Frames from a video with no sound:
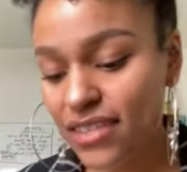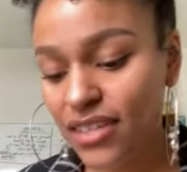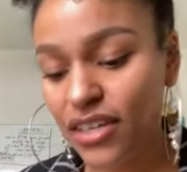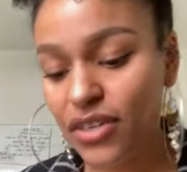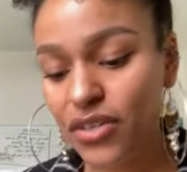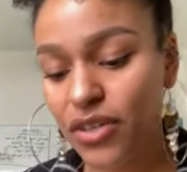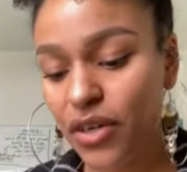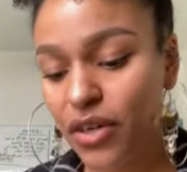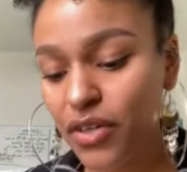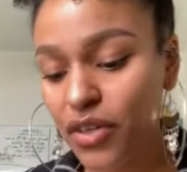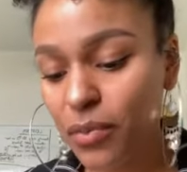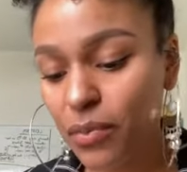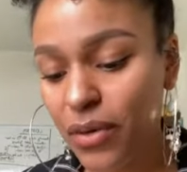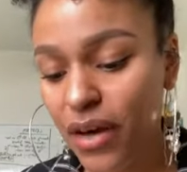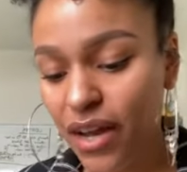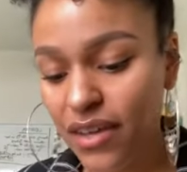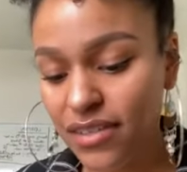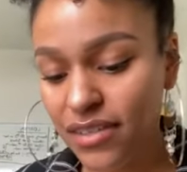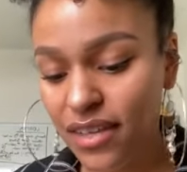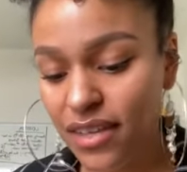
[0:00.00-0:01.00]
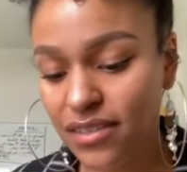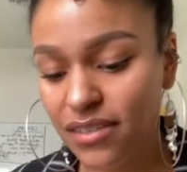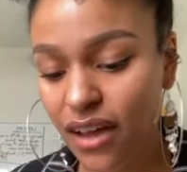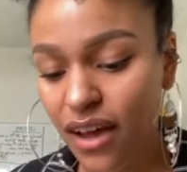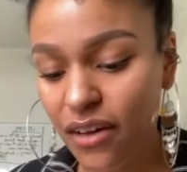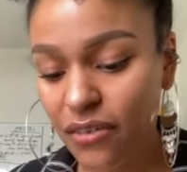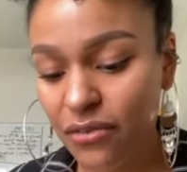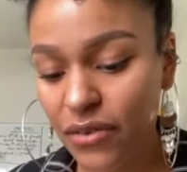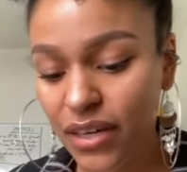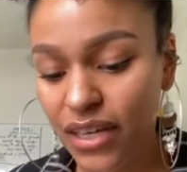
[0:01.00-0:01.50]
is an internal process
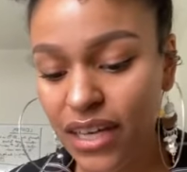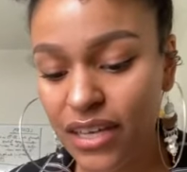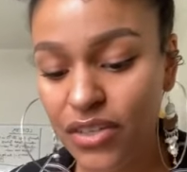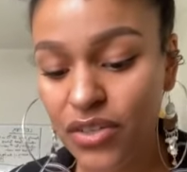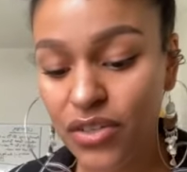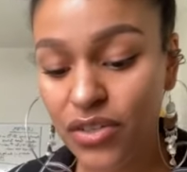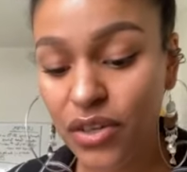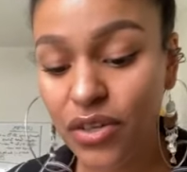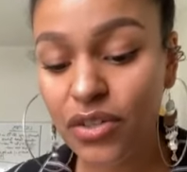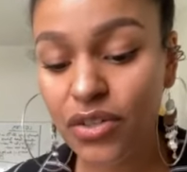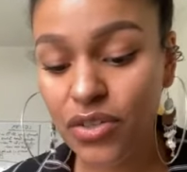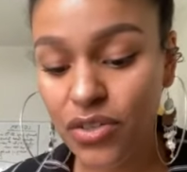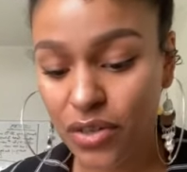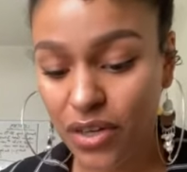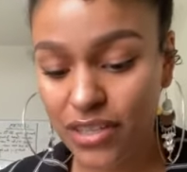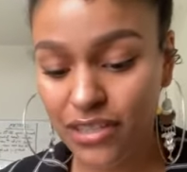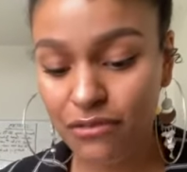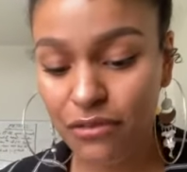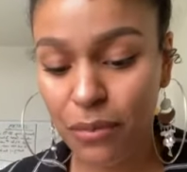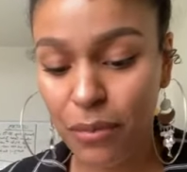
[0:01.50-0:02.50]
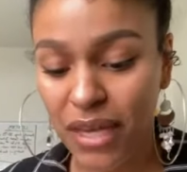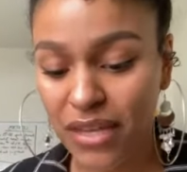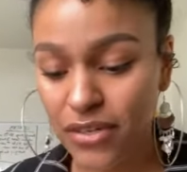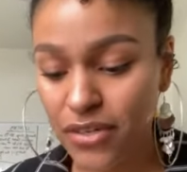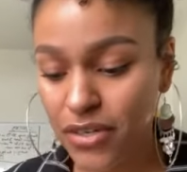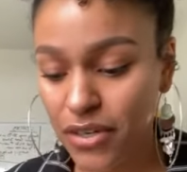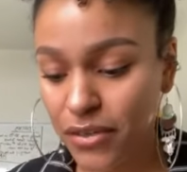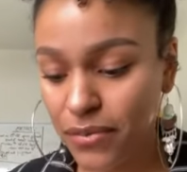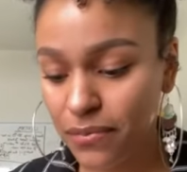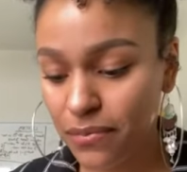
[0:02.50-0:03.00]
offering external
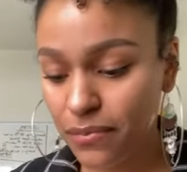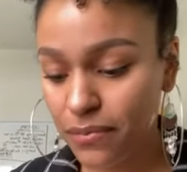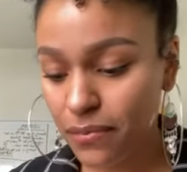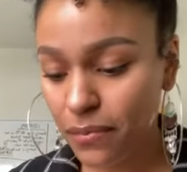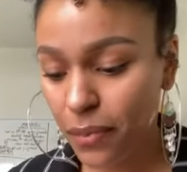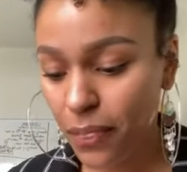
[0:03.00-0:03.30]
transformation.